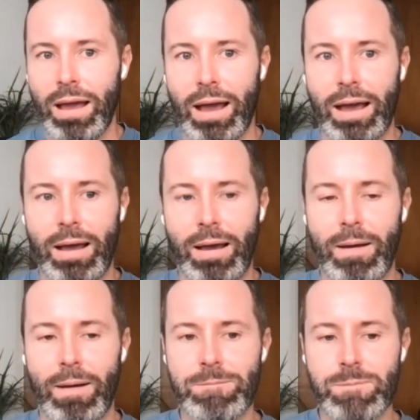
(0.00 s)

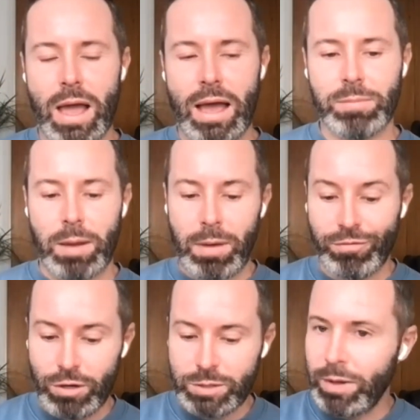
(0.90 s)
And my
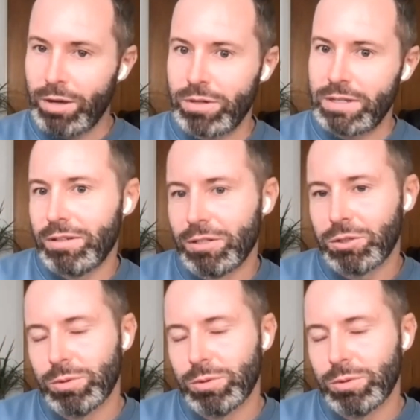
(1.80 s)
first bit of research